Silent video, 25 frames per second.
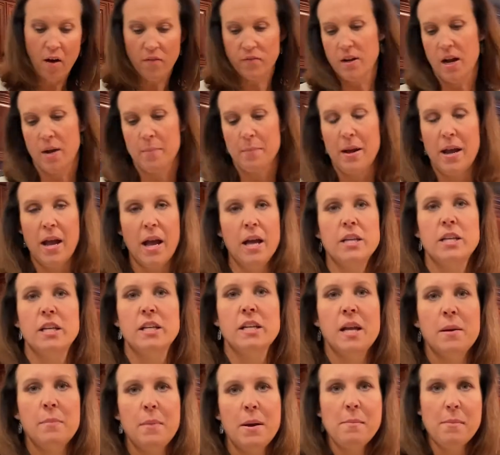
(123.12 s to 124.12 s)
I've got my
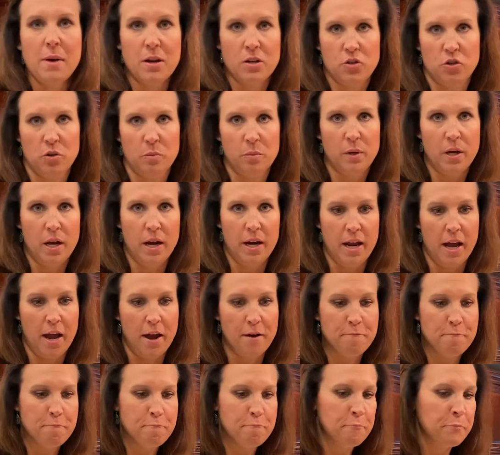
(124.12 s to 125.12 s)
onion and my mushroom cut
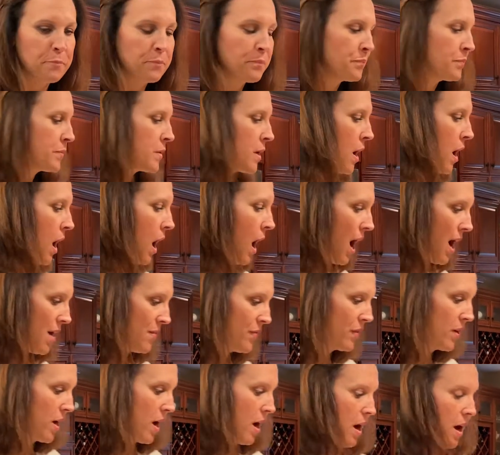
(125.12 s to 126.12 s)
up.
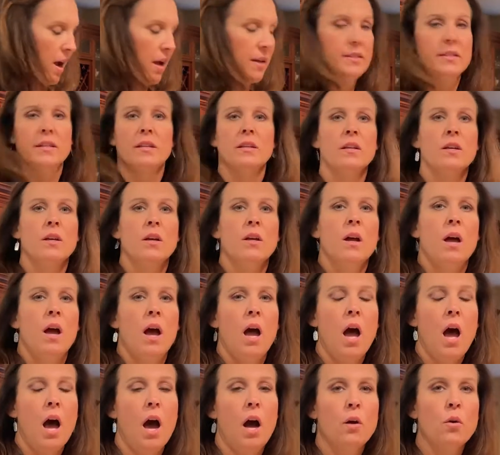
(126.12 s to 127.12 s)
I've got
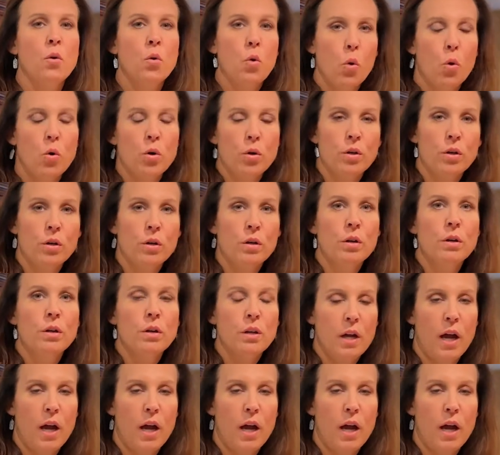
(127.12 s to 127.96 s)
a 1/4